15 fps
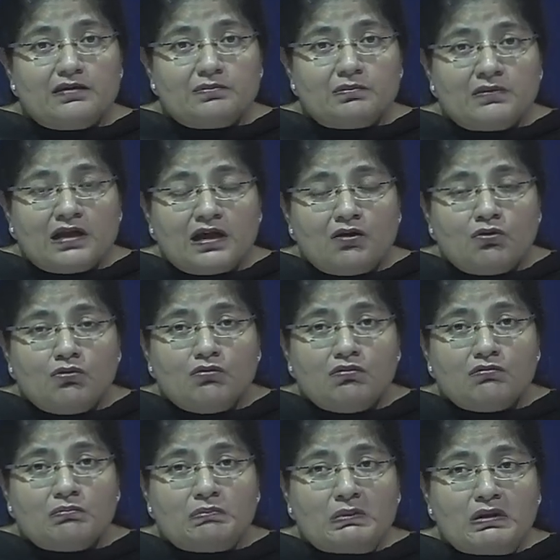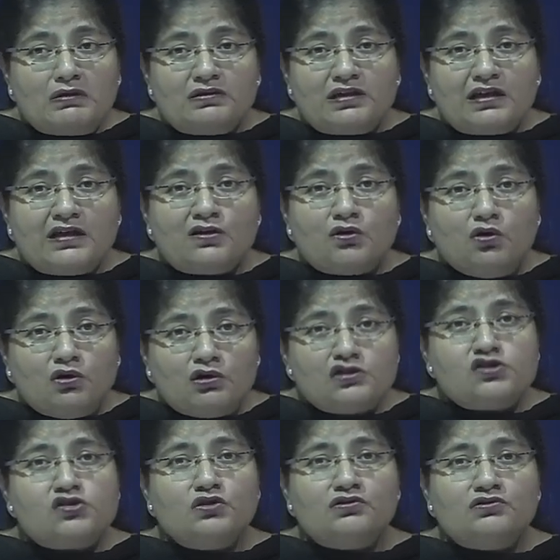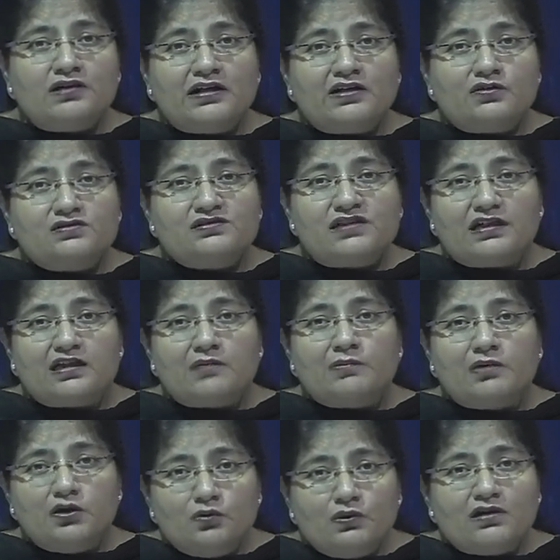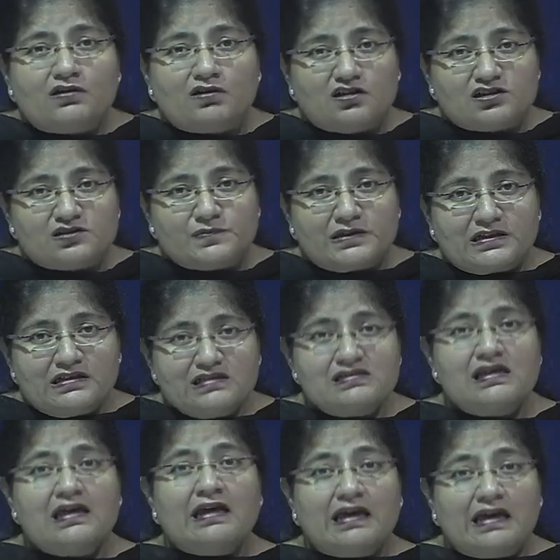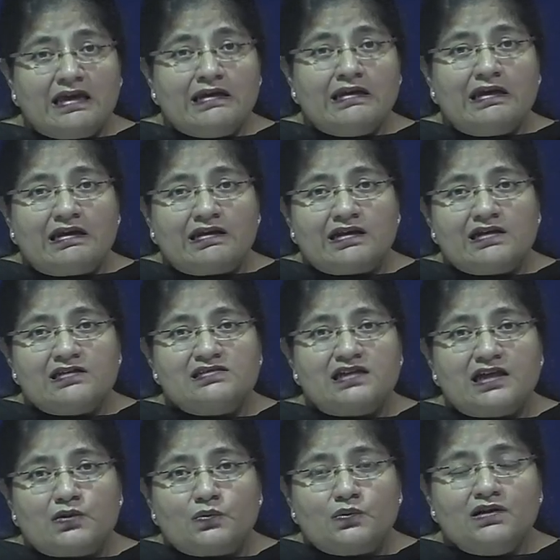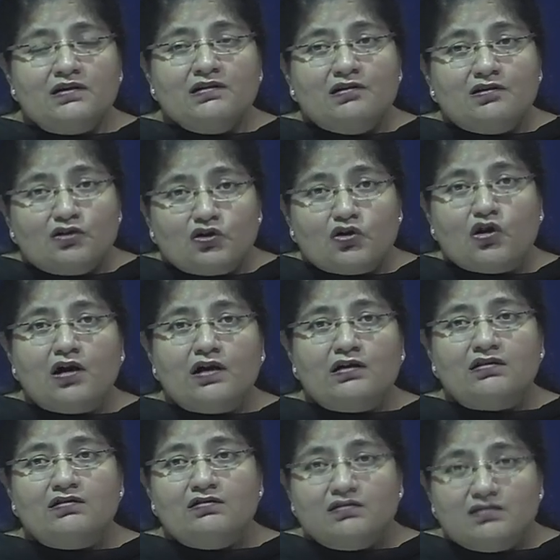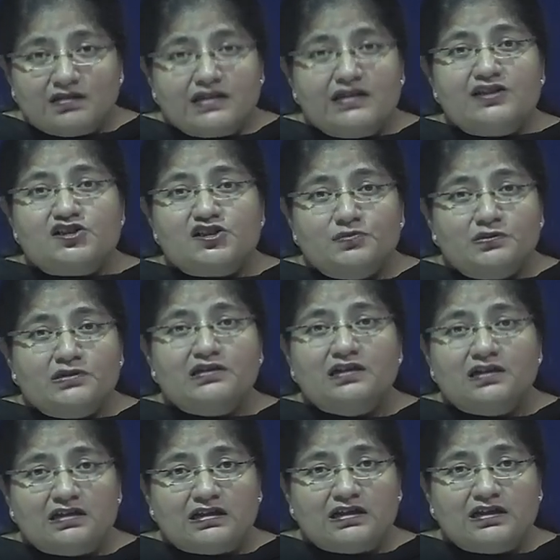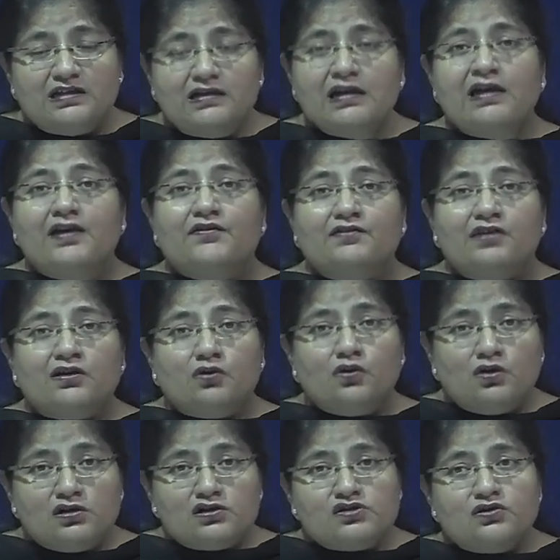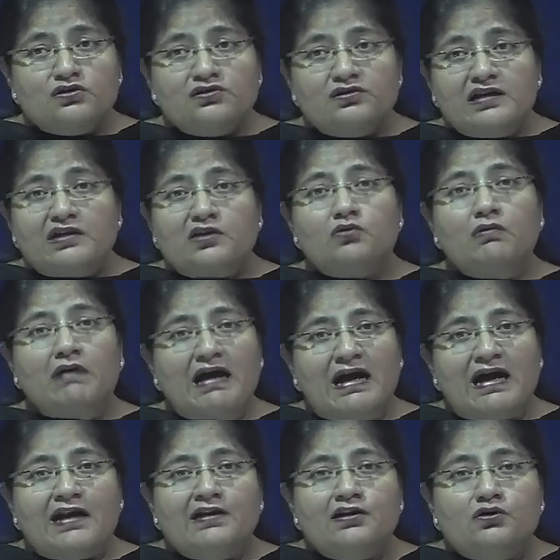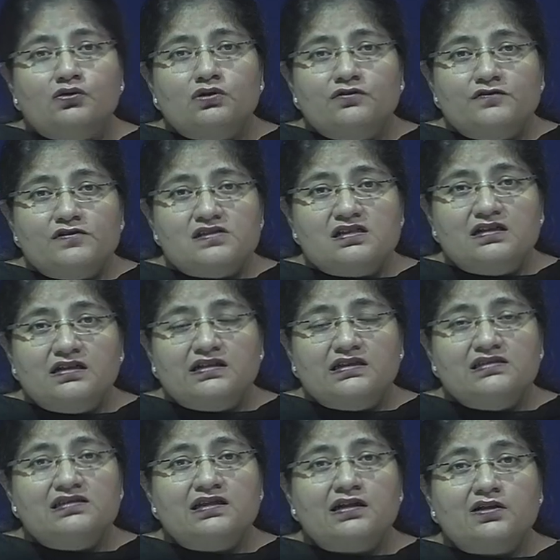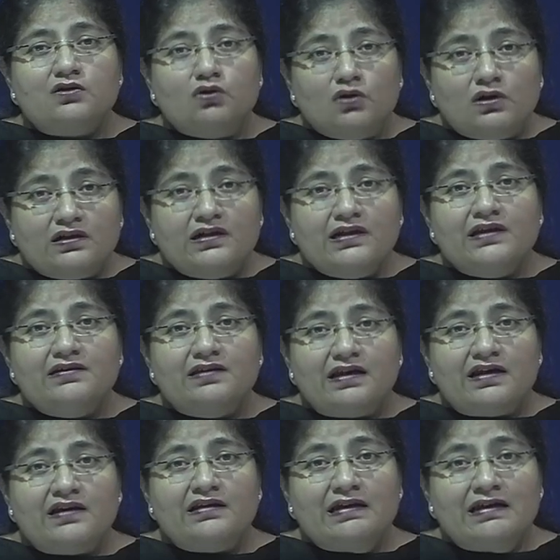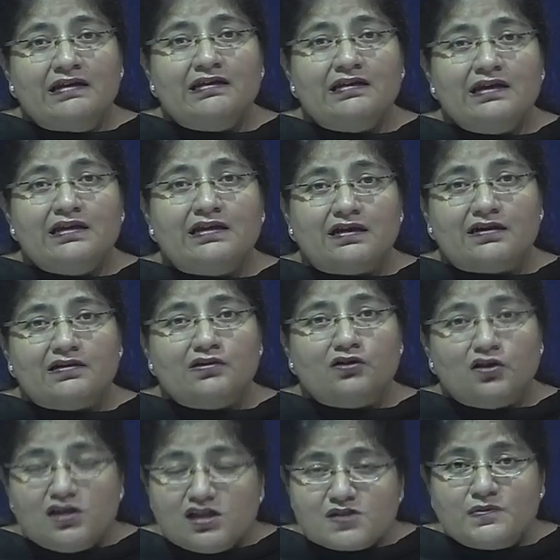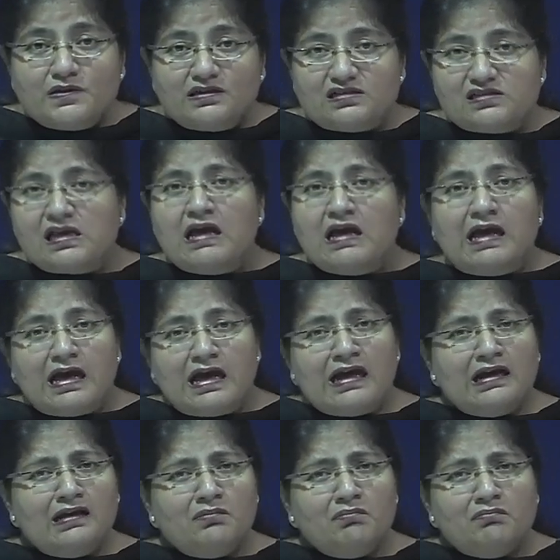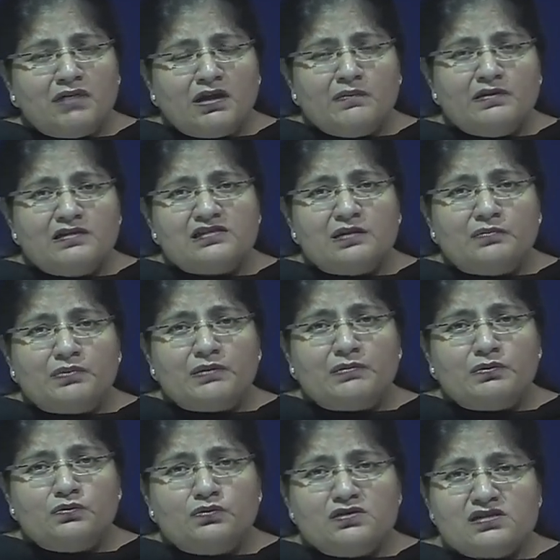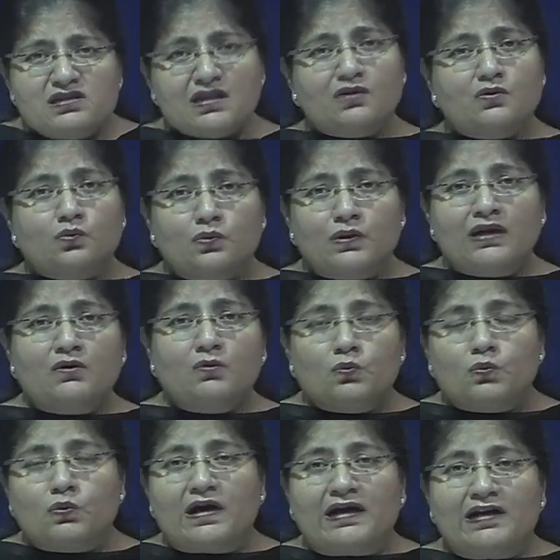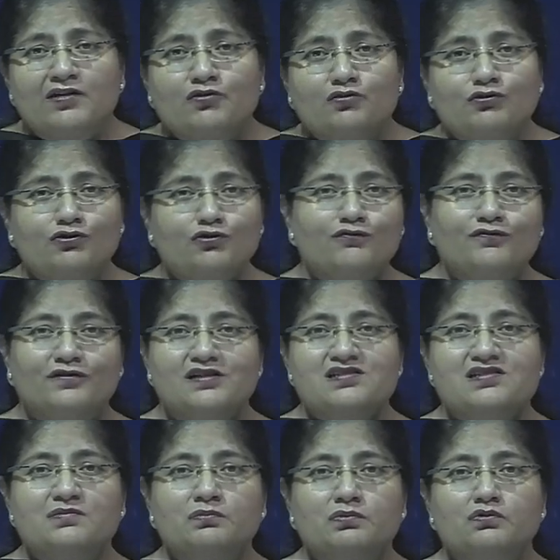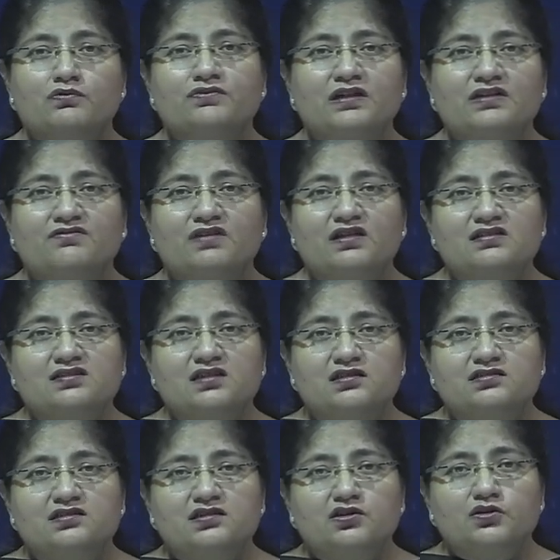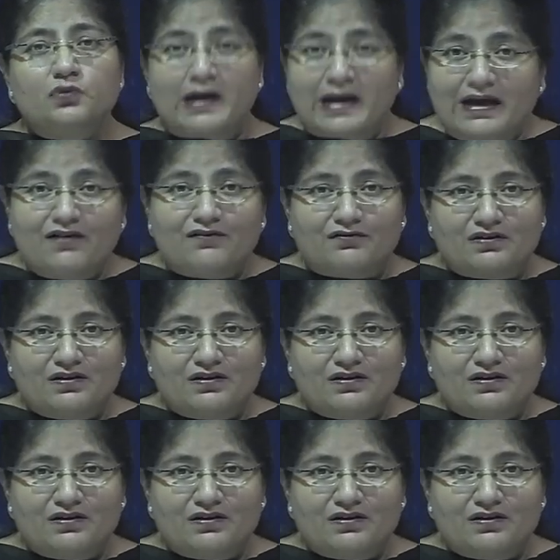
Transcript: now they are also trying to set up newer hospitals in areas that were not reachable earlier. They are also trying to add to the facilities that are already there in the current hospitals. And maybe some people would say, well, why don't you first improve the infrastructure you have?